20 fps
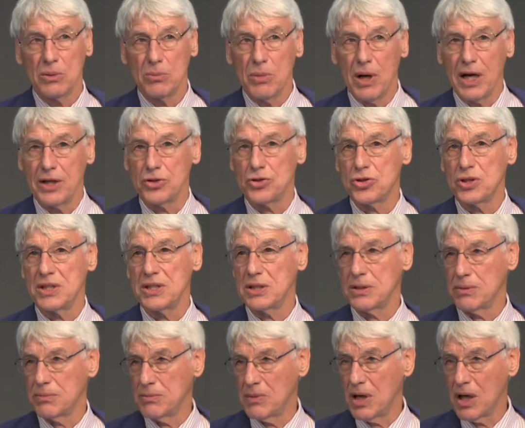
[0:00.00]
we might treat
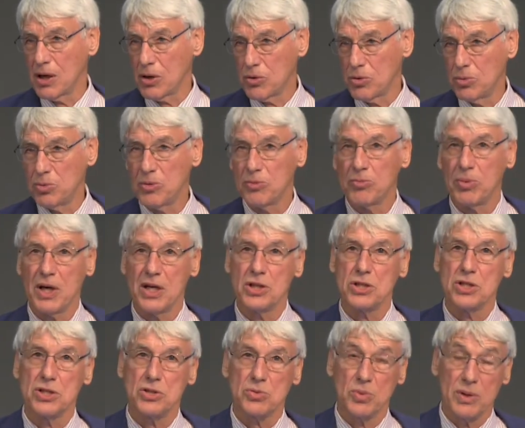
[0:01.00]
a group of
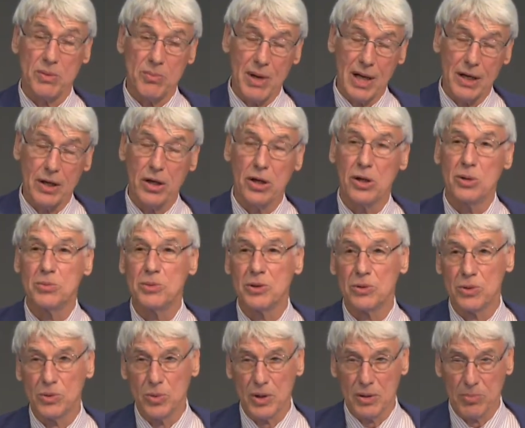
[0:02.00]
patients with melanoma
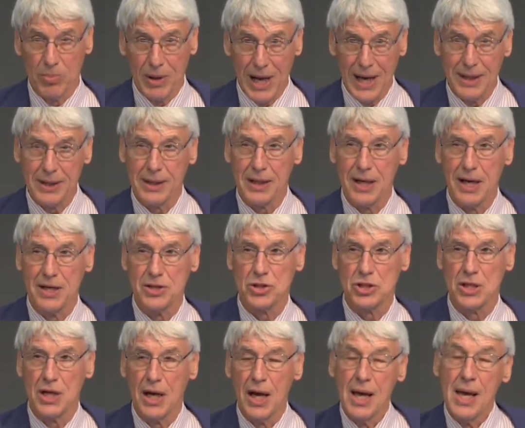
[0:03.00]
or with bladder
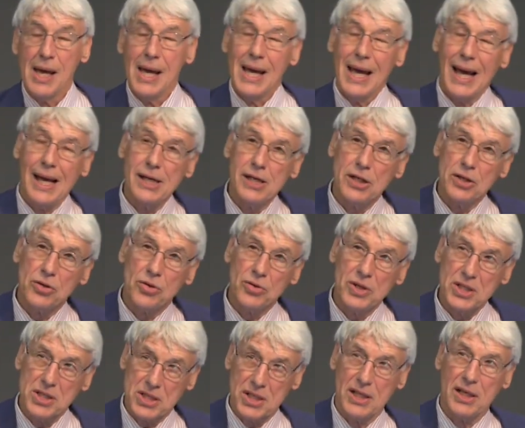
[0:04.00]
cancer, and
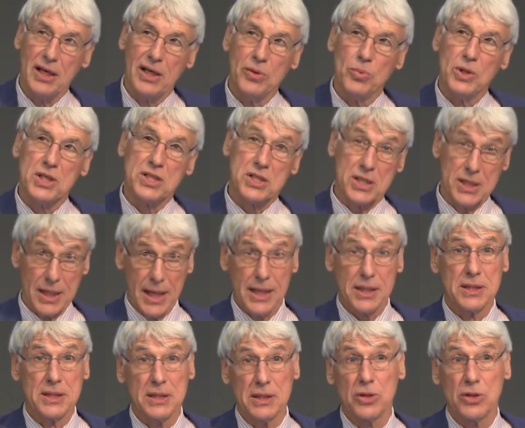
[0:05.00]
increasingly we're
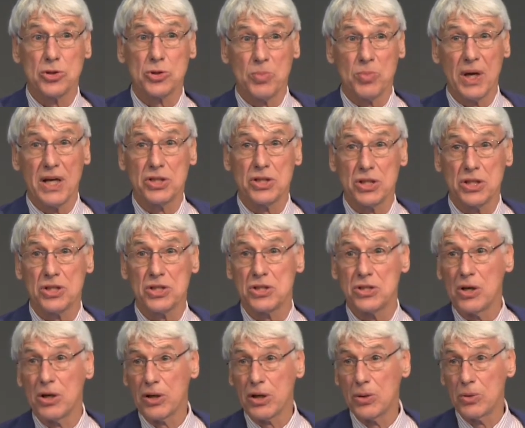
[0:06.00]
selecting those
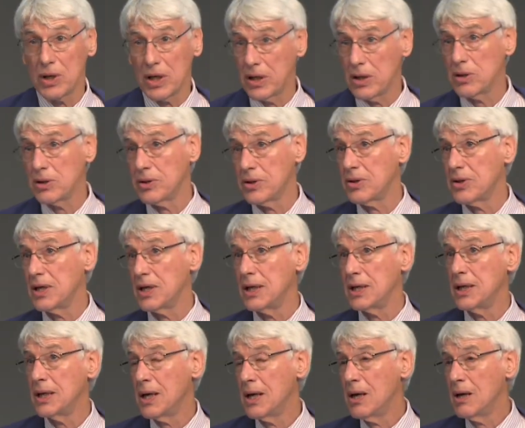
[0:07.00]
patients not only on
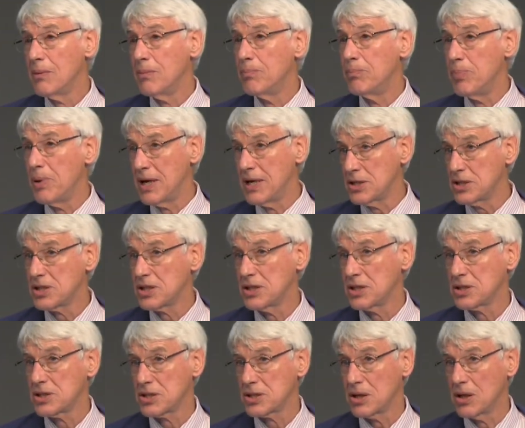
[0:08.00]
the
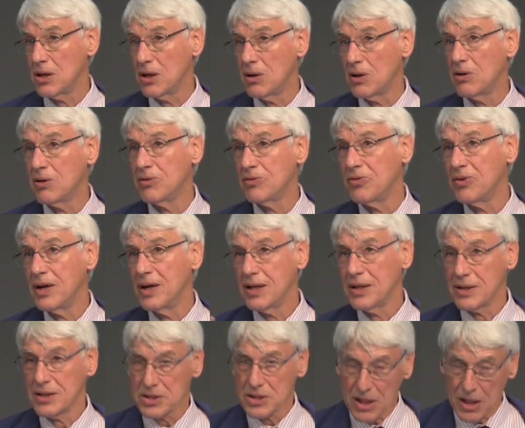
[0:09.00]
basis
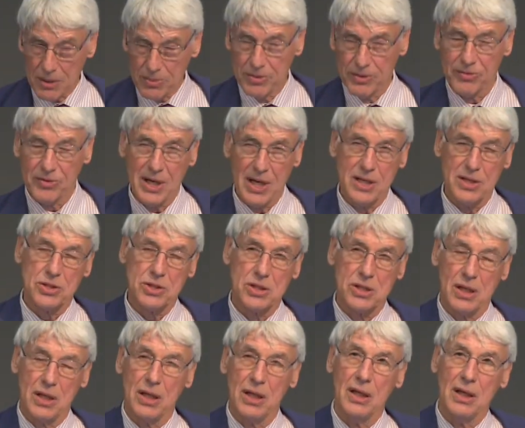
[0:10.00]
of the type of
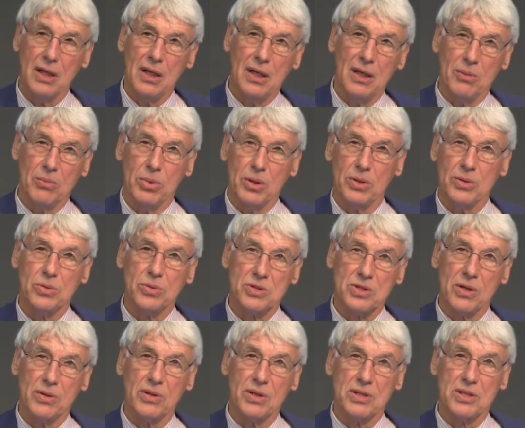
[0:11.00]
cancer, but
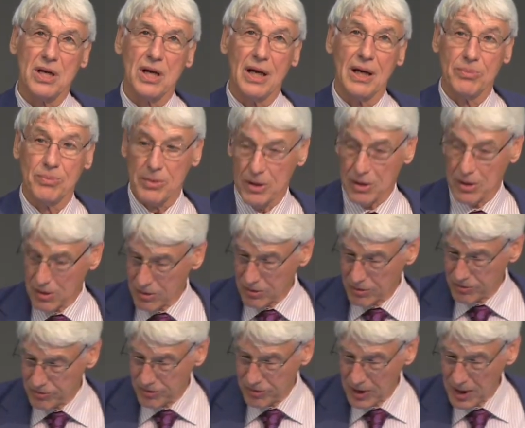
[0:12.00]
also the type
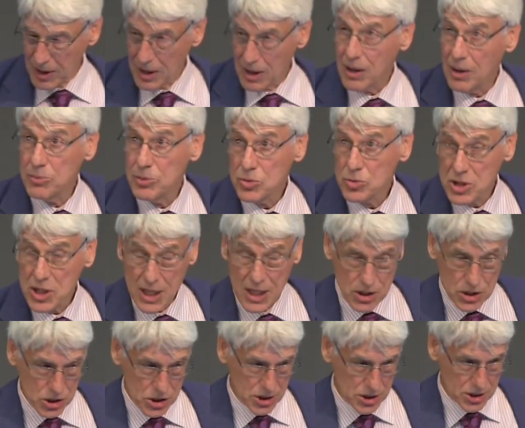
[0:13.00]
of
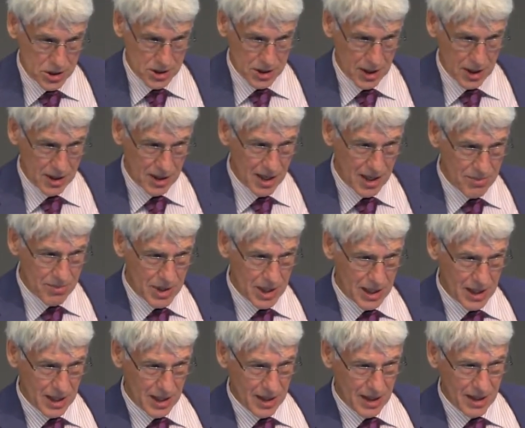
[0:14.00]
mutations that they
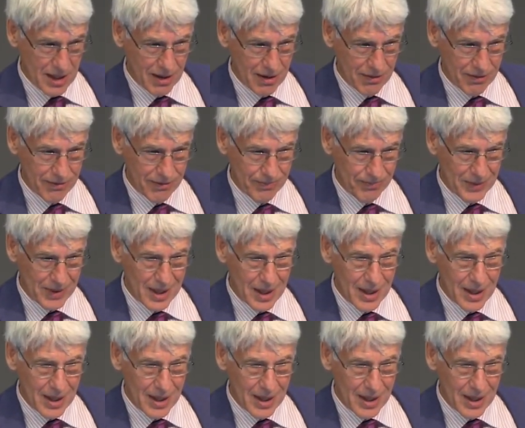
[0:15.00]
may have.